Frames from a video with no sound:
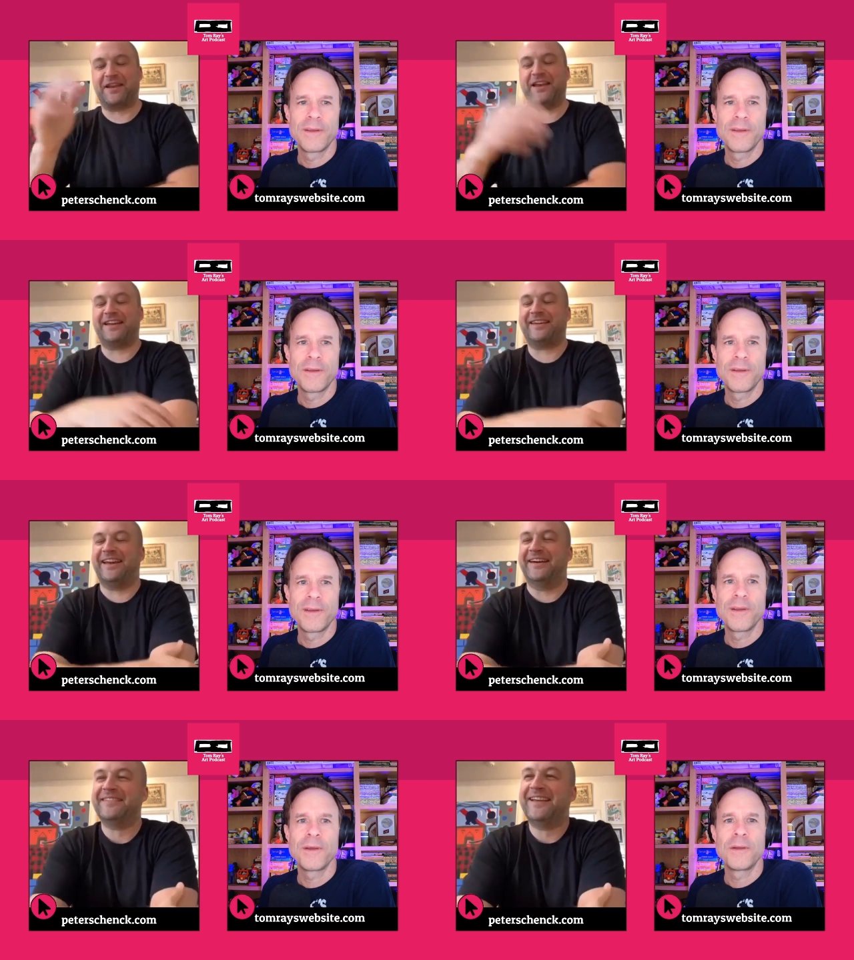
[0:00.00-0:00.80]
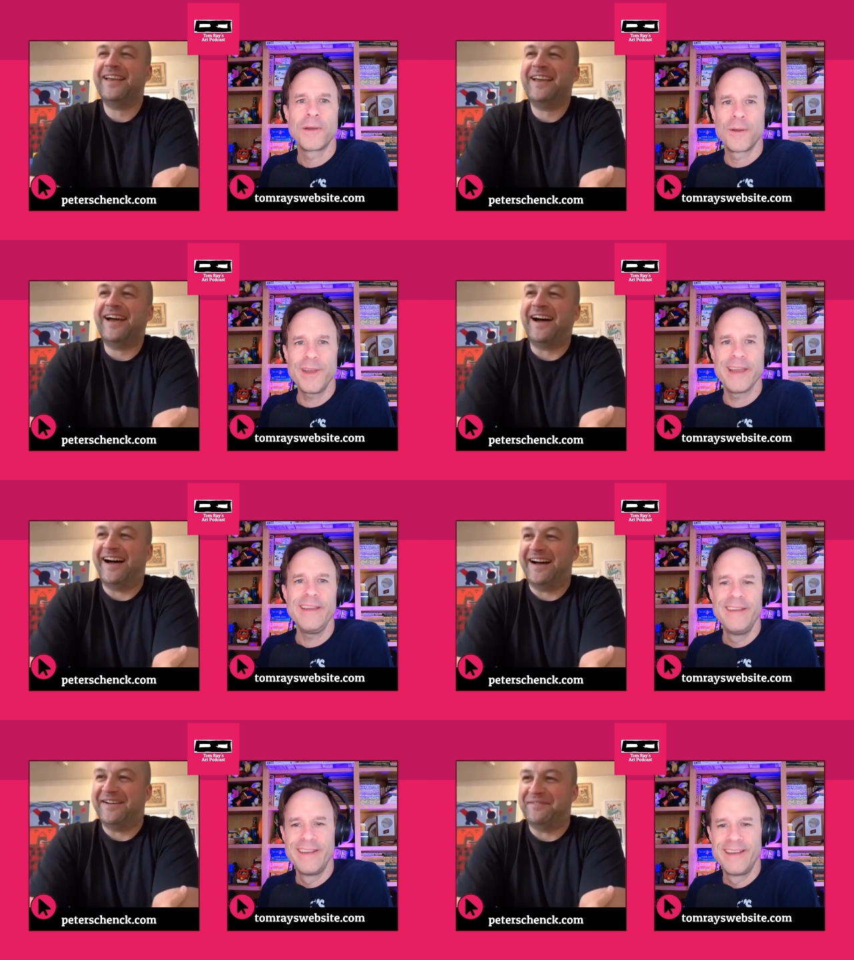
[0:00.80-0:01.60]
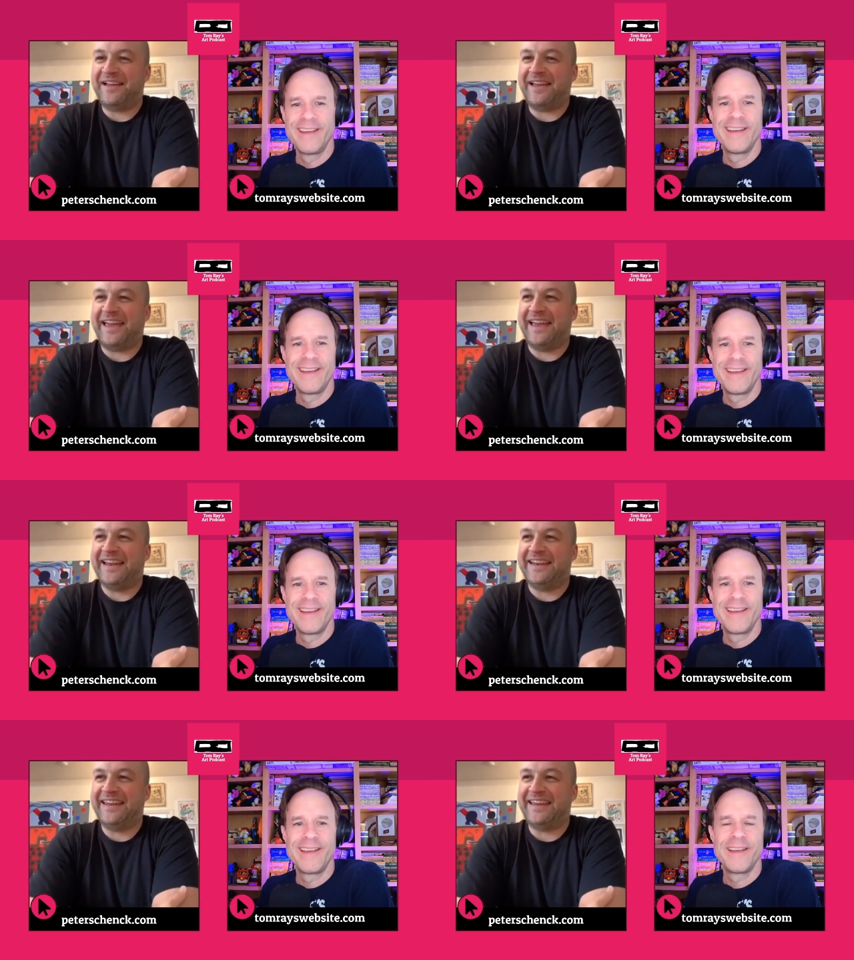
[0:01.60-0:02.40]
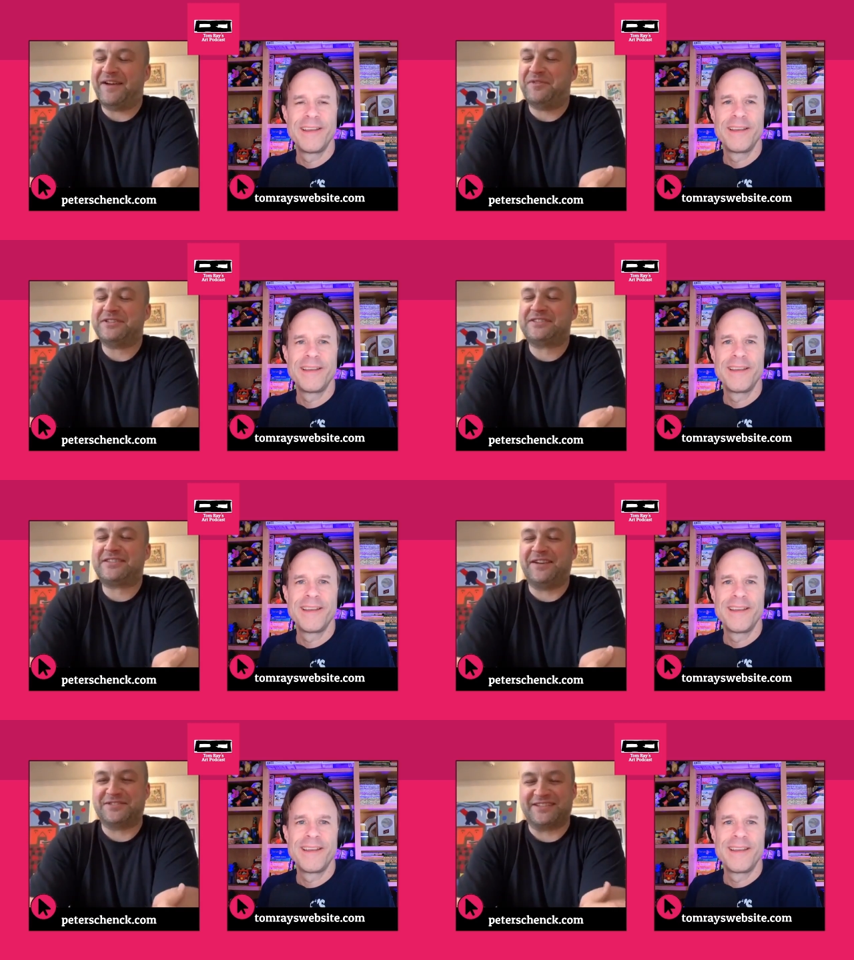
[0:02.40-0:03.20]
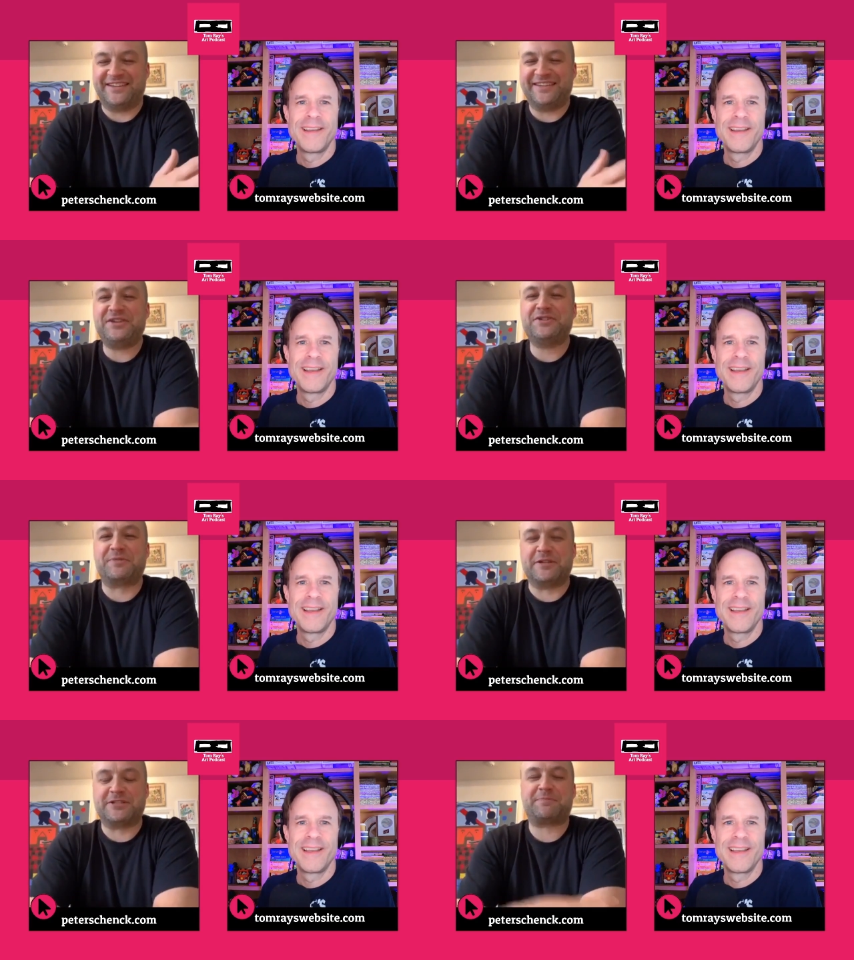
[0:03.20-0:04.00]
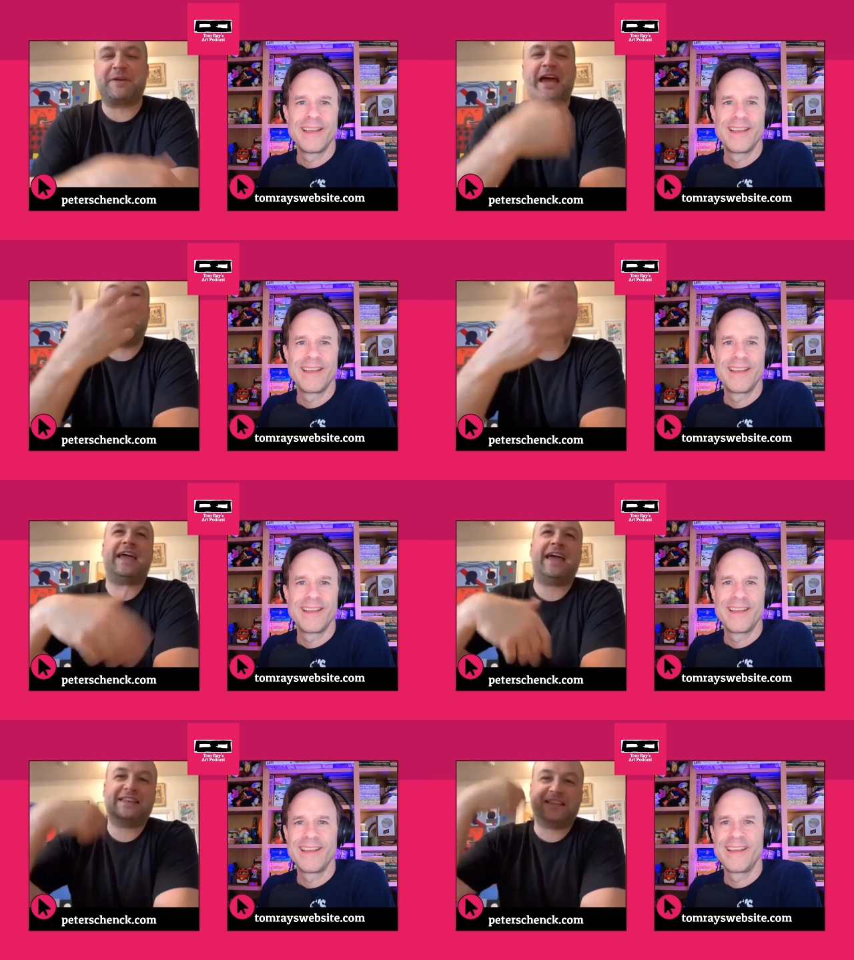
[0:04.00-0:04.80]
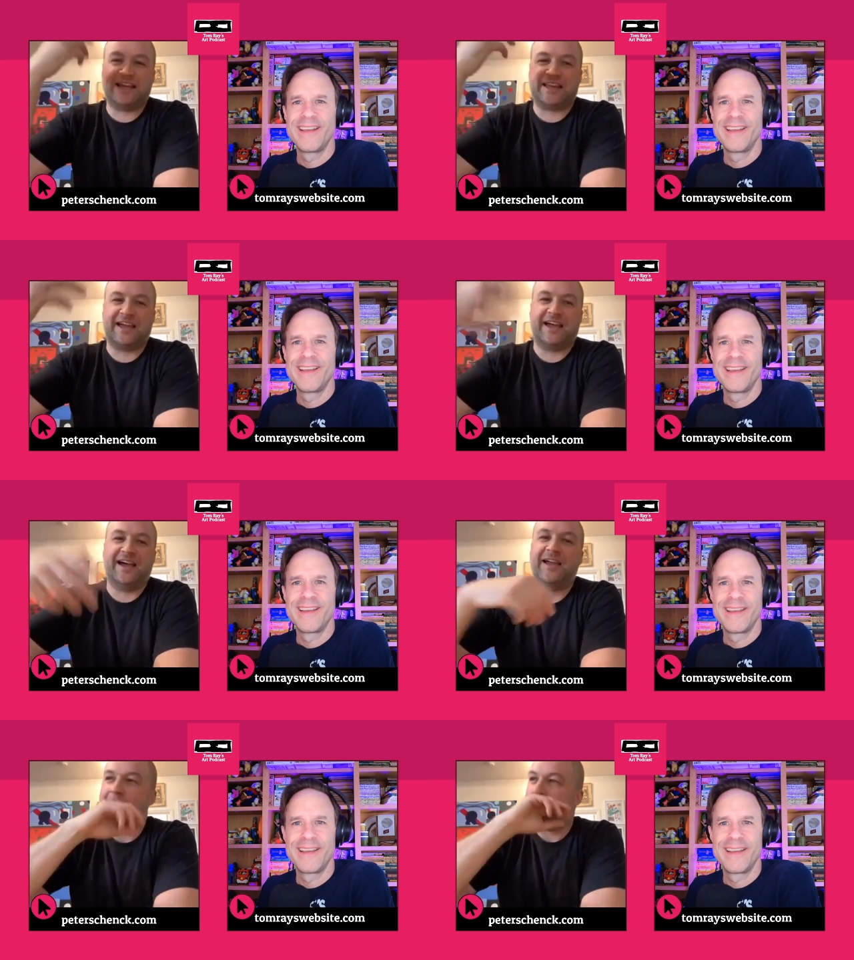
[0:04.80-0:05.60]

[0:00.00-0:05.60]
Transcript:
Speaker 1: But like you know, okay. Um, and I wouldn't say it was a huge business, but yeah, I, I had like a